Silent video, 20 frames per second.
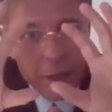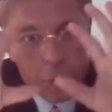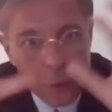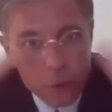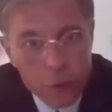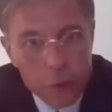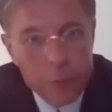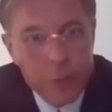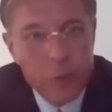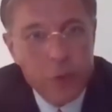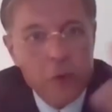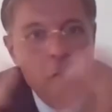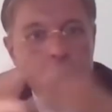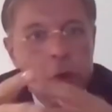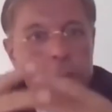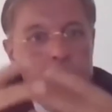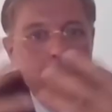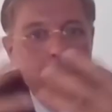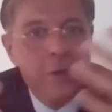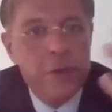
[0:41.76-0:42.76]
a group or
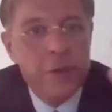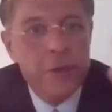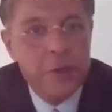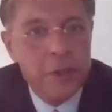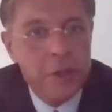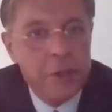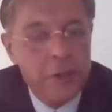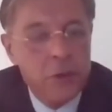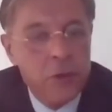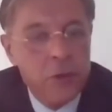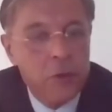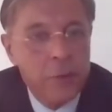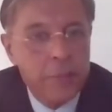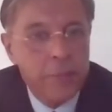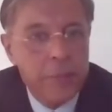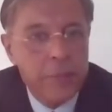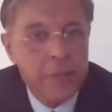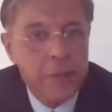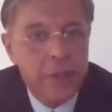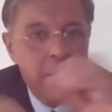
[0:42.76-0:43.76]
corporate
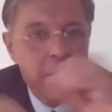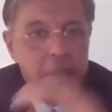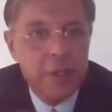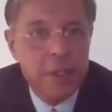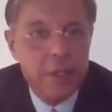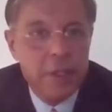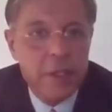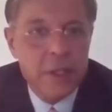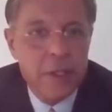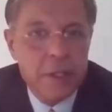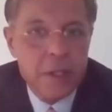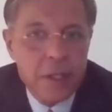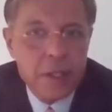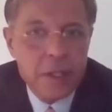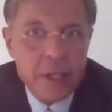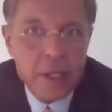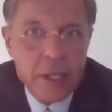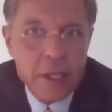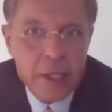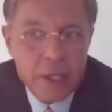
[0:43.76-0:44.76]
norm,
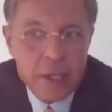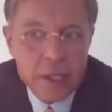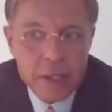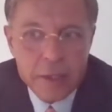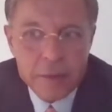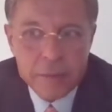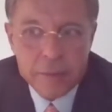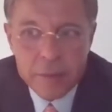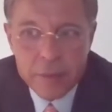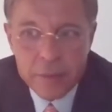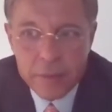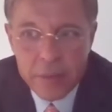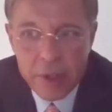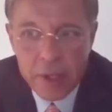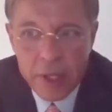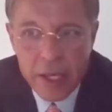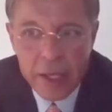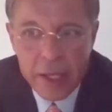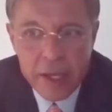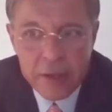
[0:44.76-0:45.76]

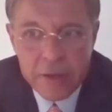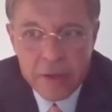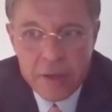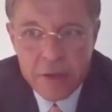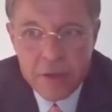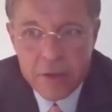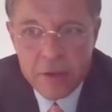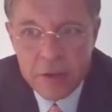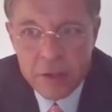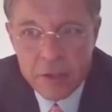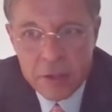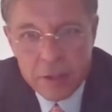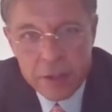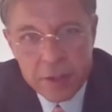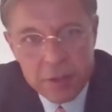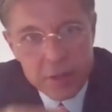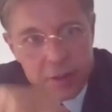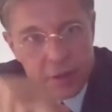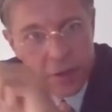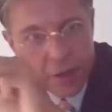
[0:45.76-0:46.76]
and that's
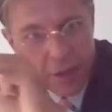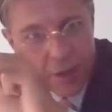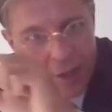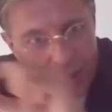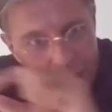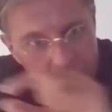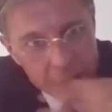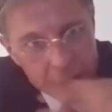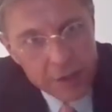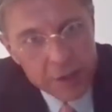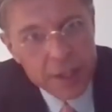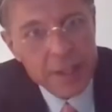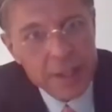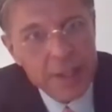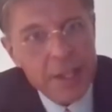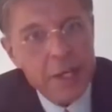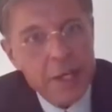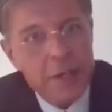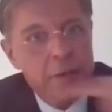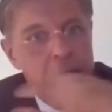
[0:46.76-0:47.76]
the thin
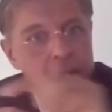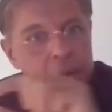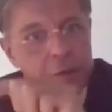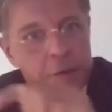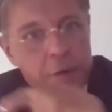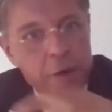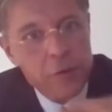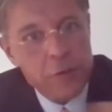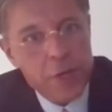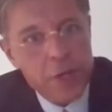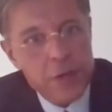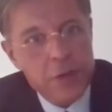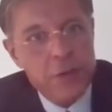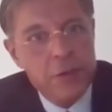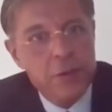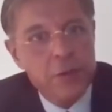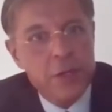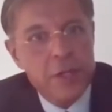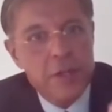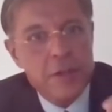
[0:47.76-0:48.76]
layer, the
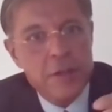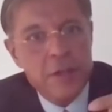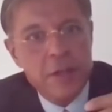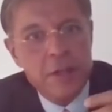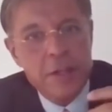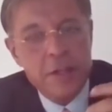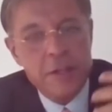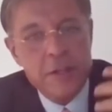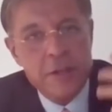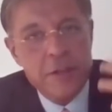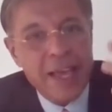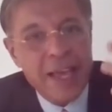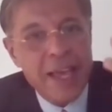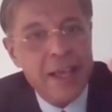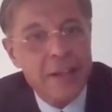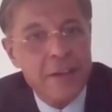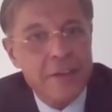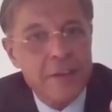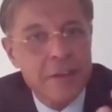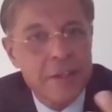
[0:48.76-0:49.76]
foundation where it starts.
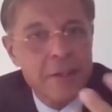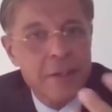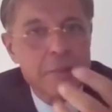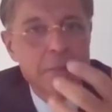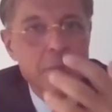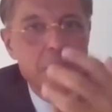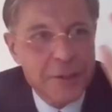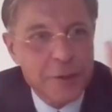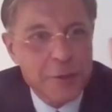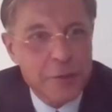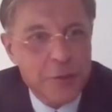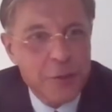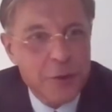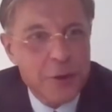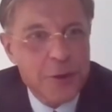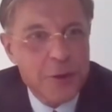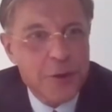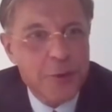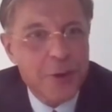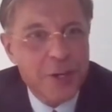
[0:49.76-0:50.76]
And the
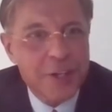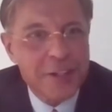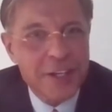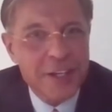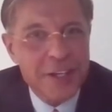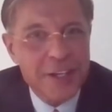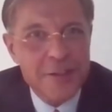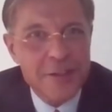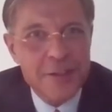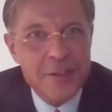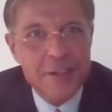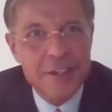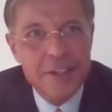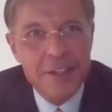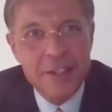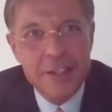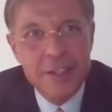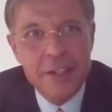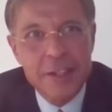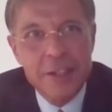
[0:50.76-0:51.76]
first one is
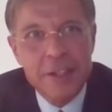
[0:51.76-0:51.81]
